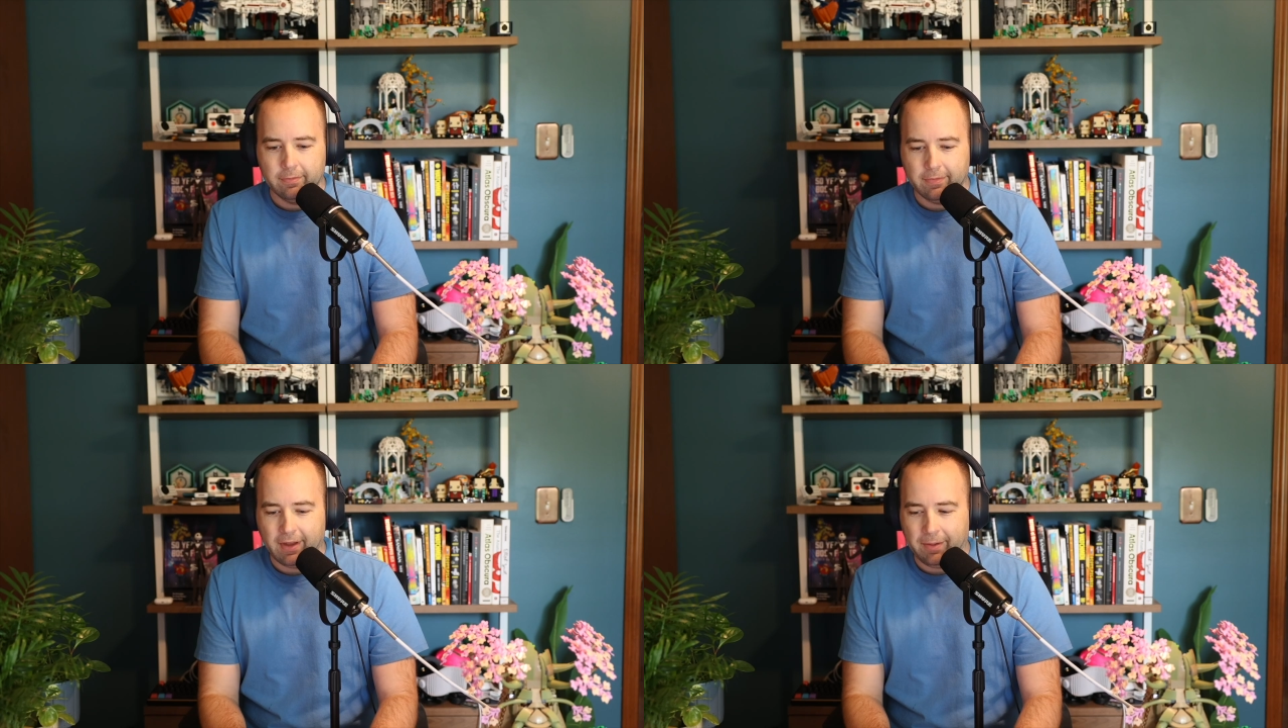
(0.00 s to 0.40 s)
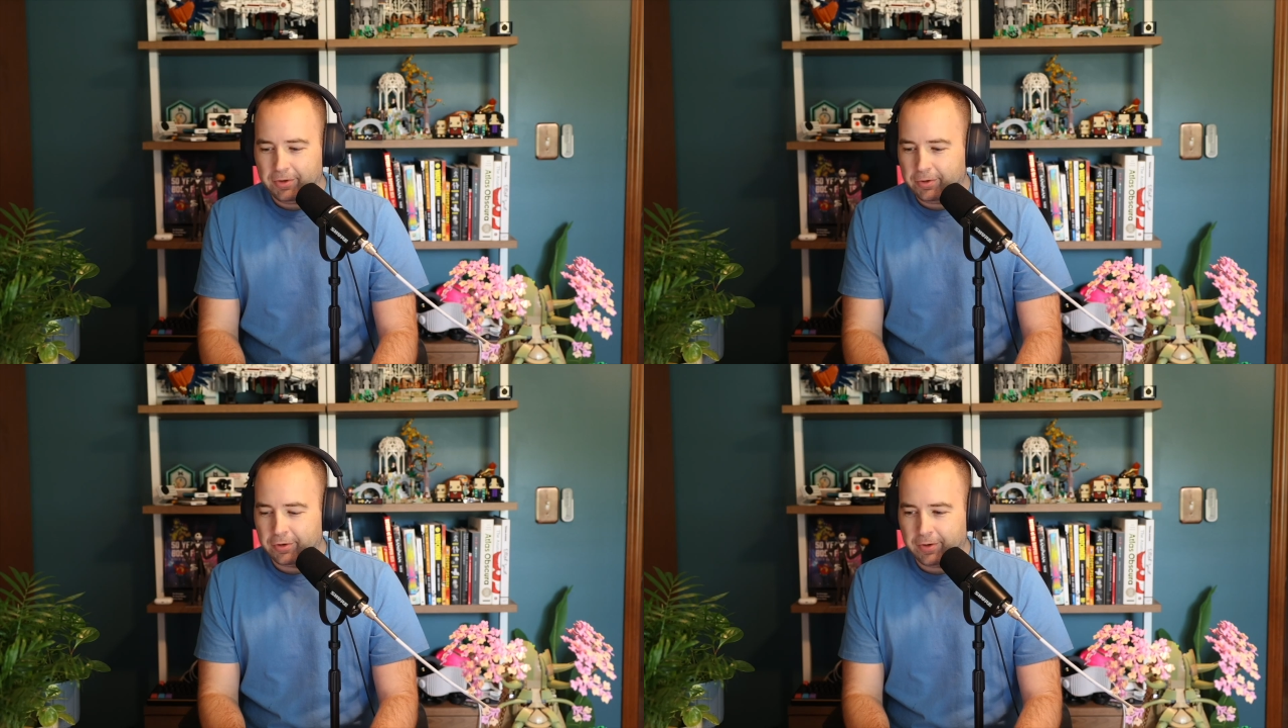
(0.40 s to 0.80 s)
I'm
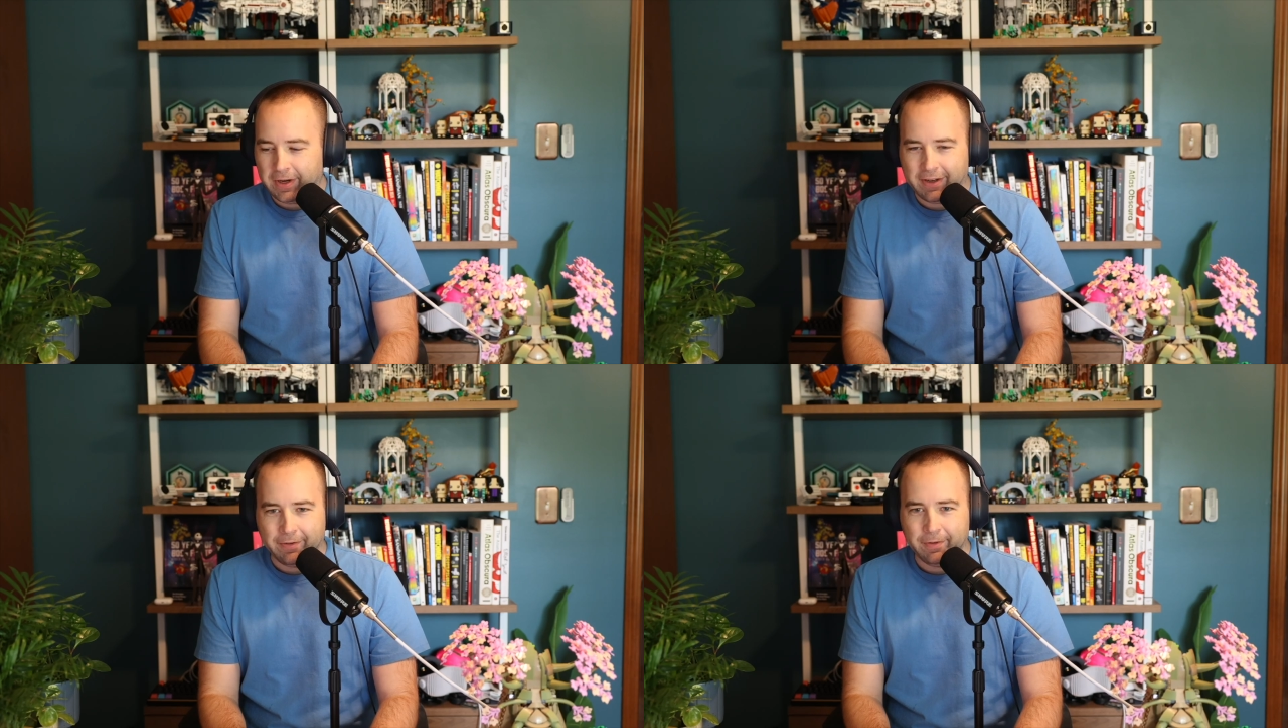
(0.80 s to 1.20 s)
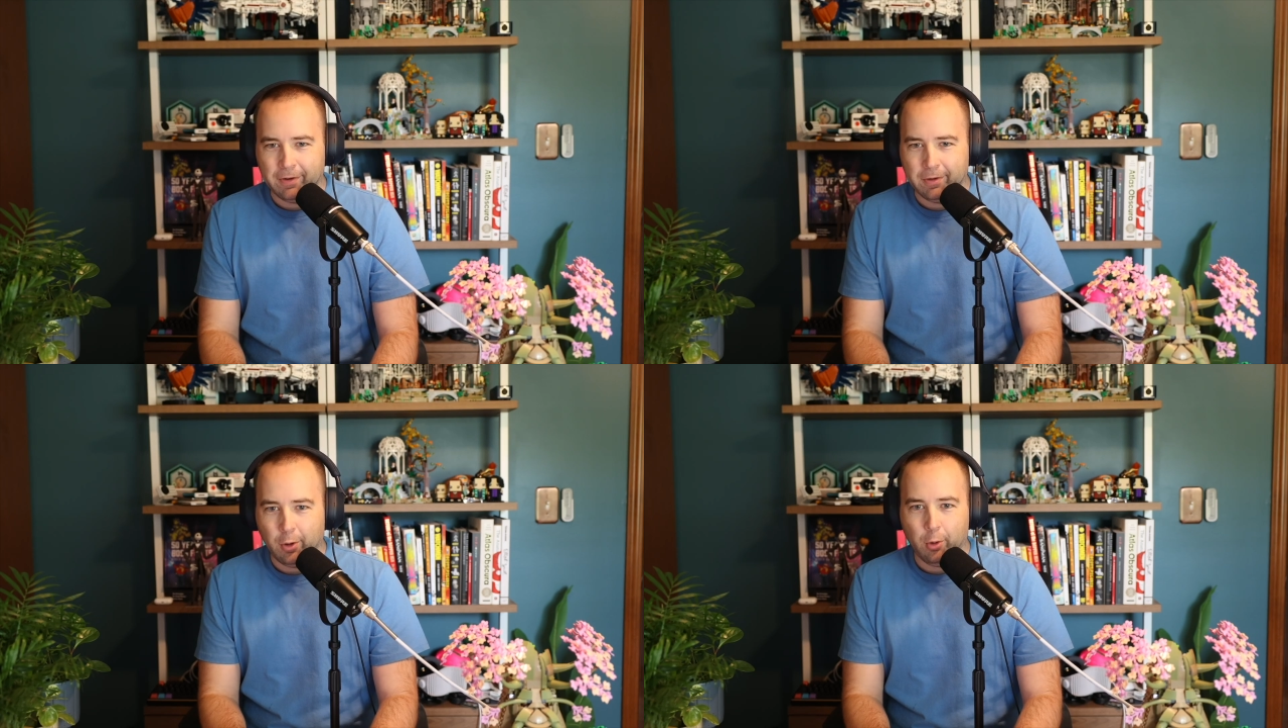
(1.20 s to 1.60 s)
doing great. I
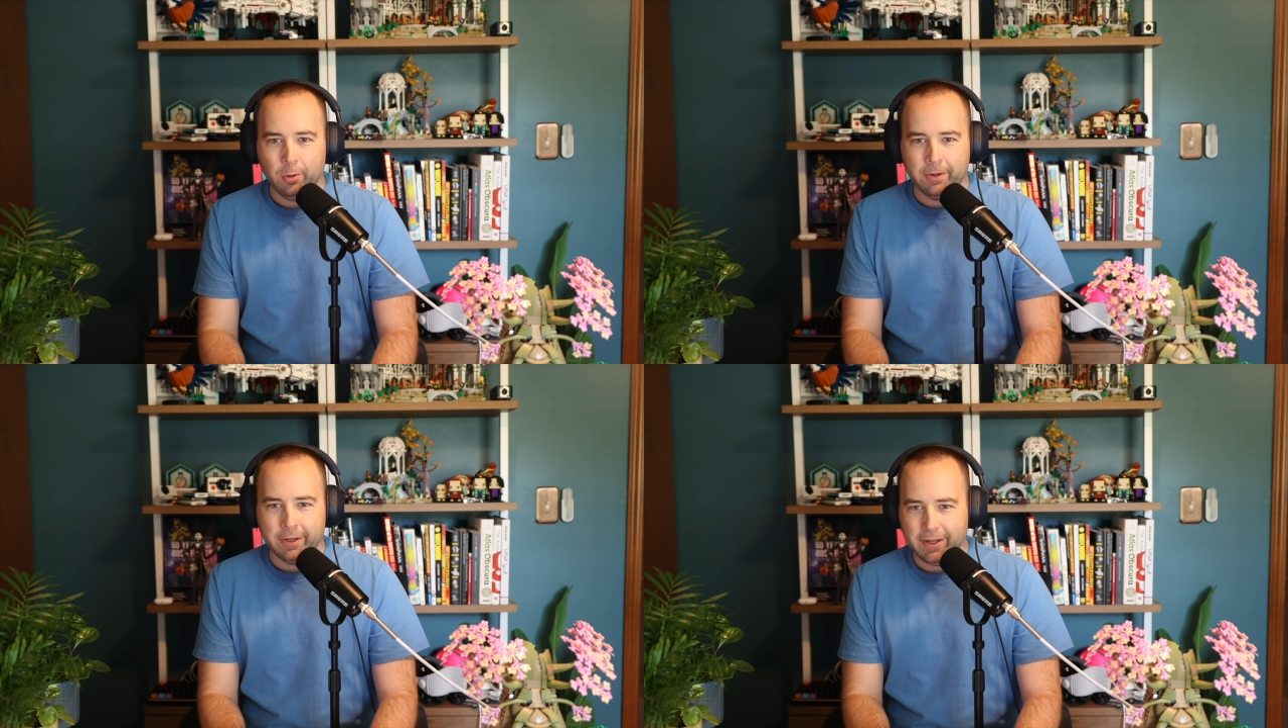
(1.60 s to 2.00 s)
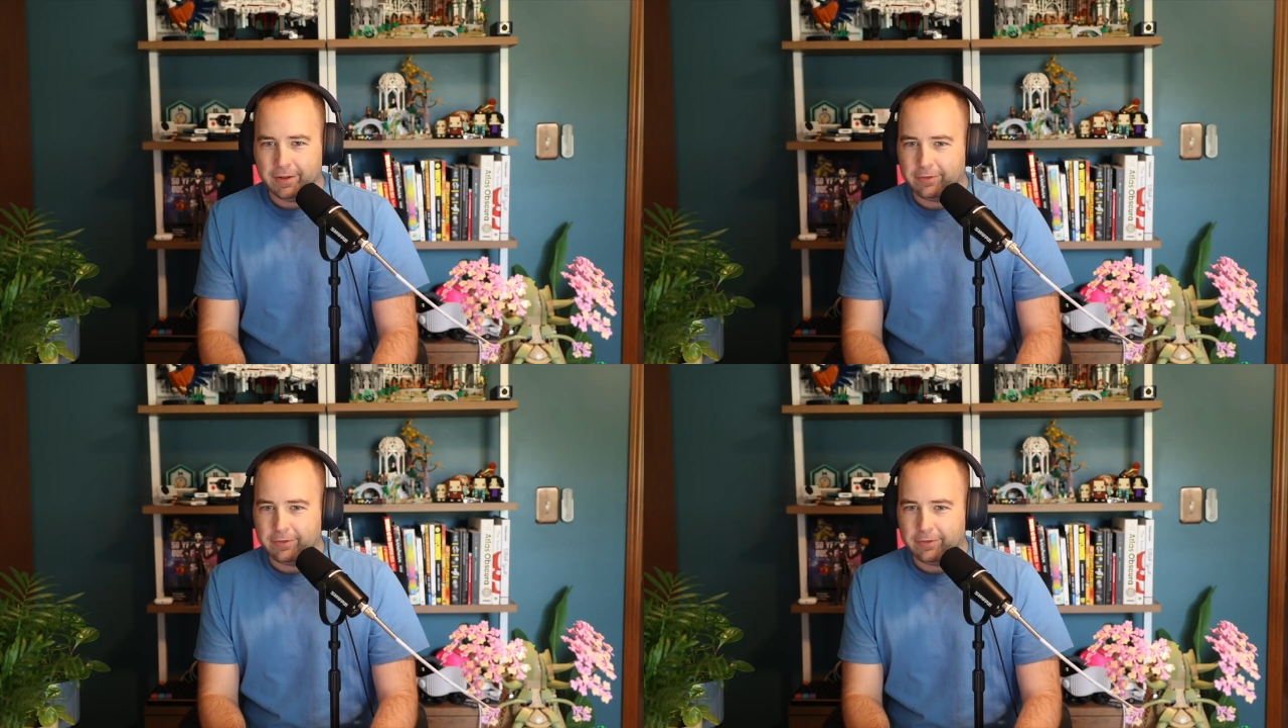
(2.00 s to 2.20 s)
feel whole again this